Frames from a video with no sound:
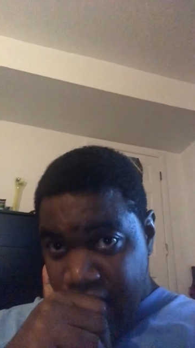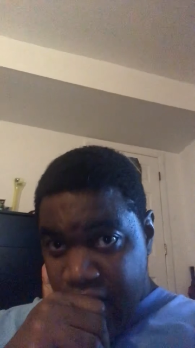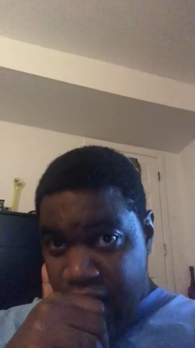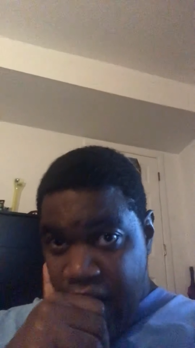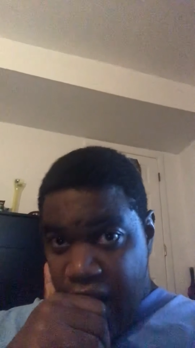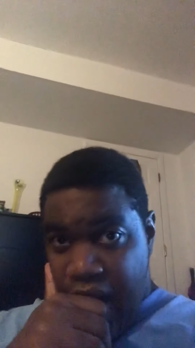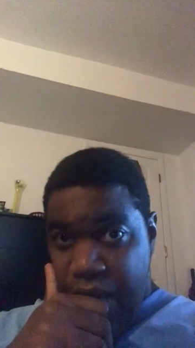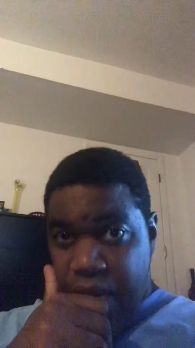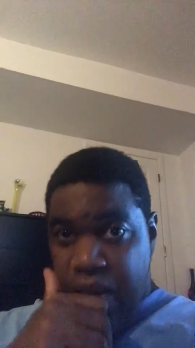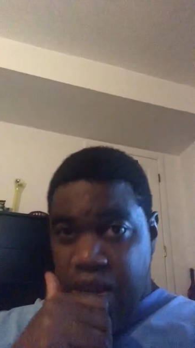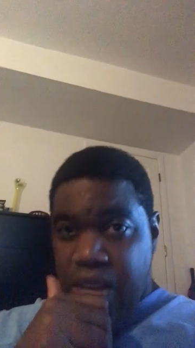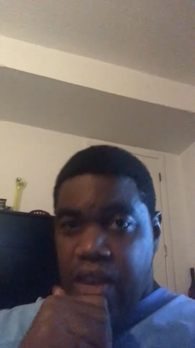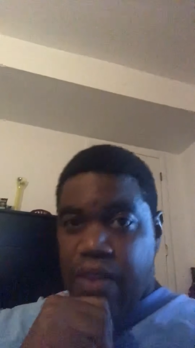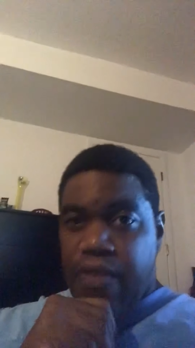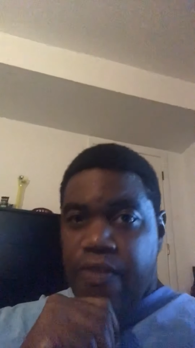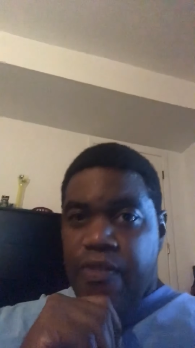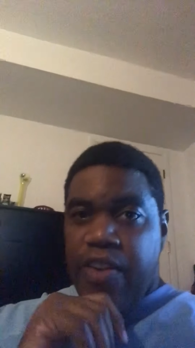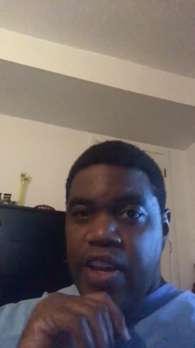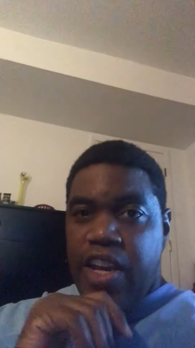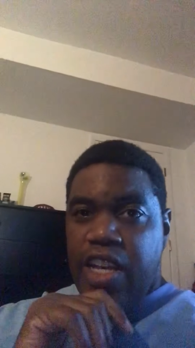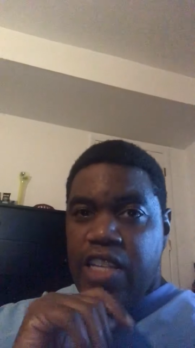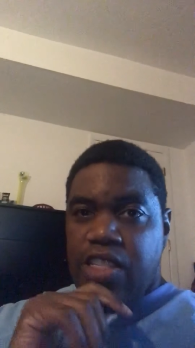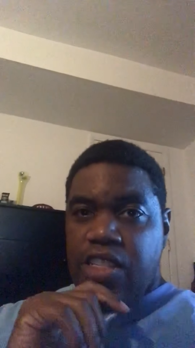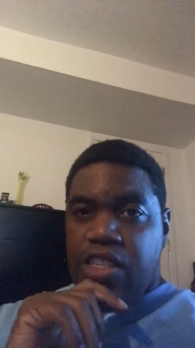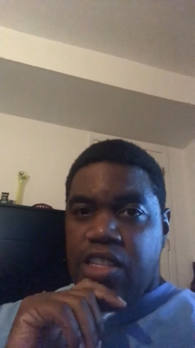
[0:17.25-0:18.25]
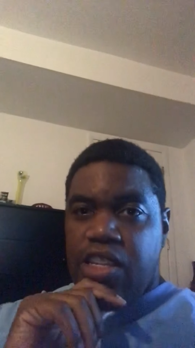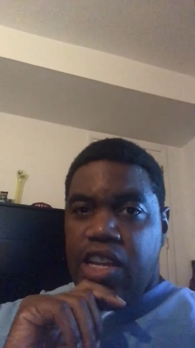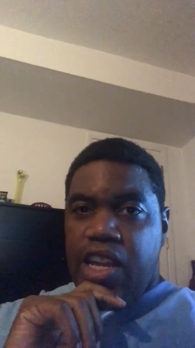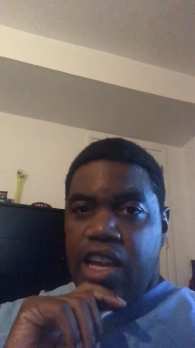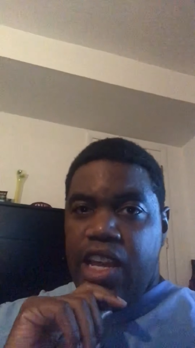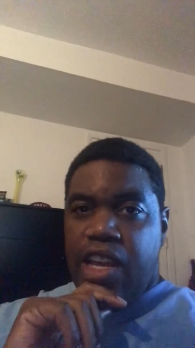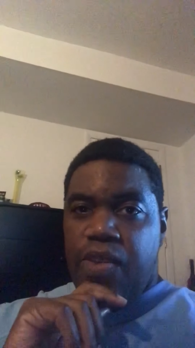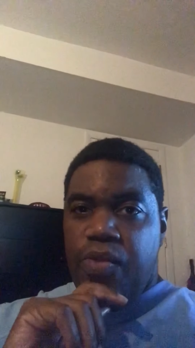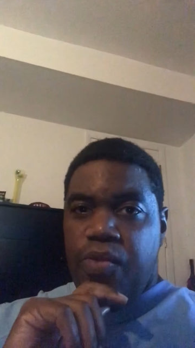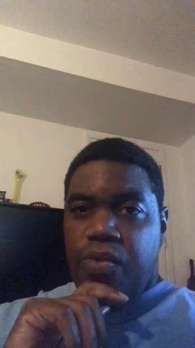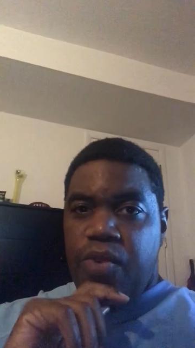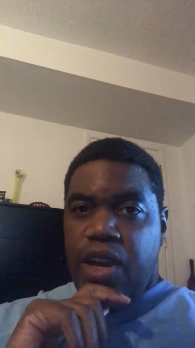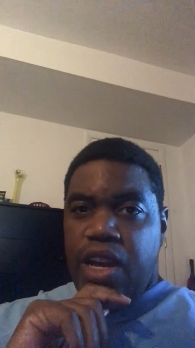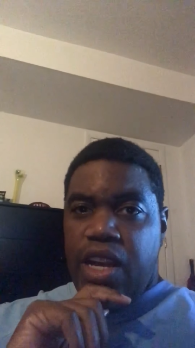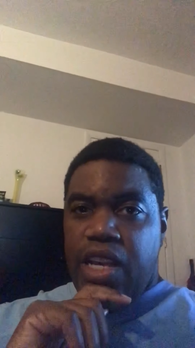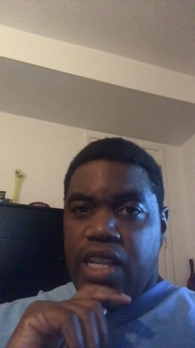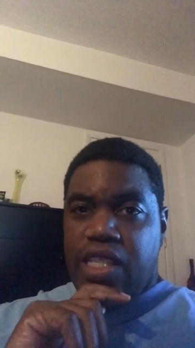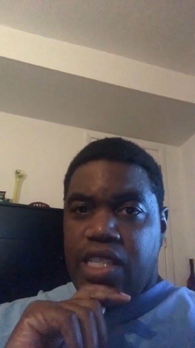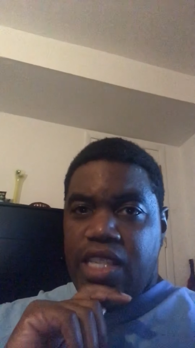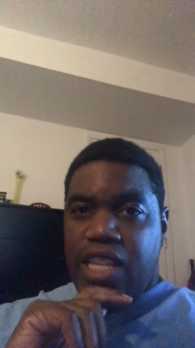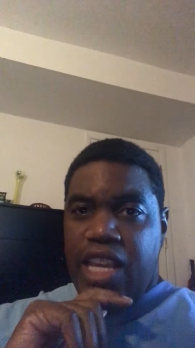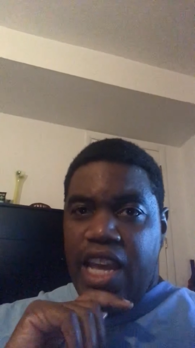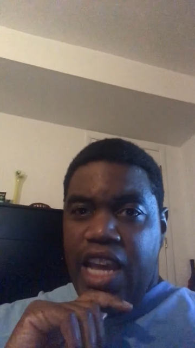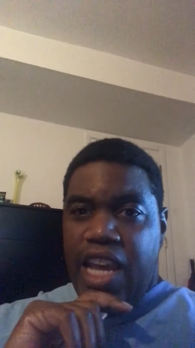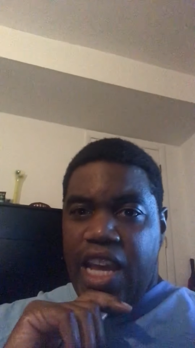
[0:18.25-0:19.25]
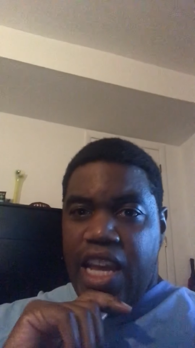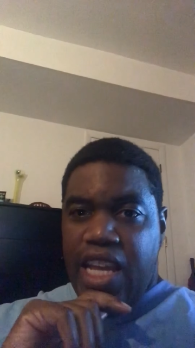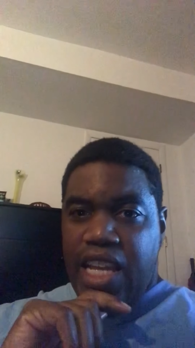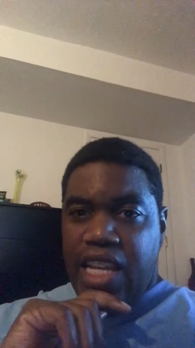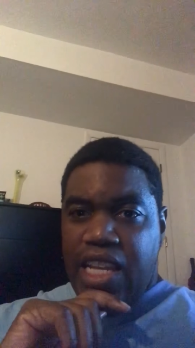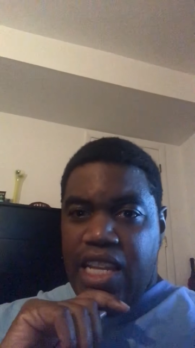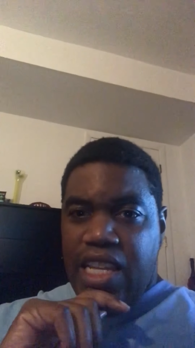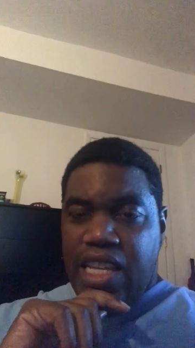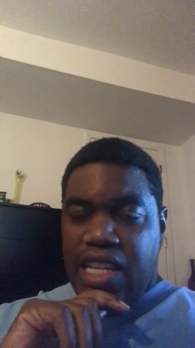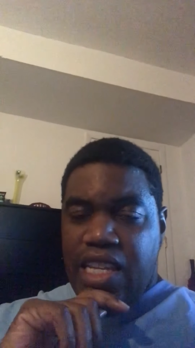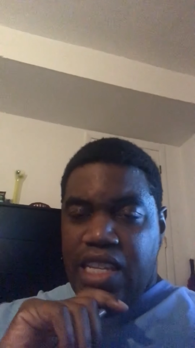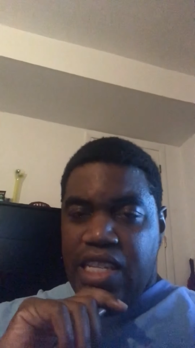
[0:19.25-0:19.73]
Gary confessed to everyone that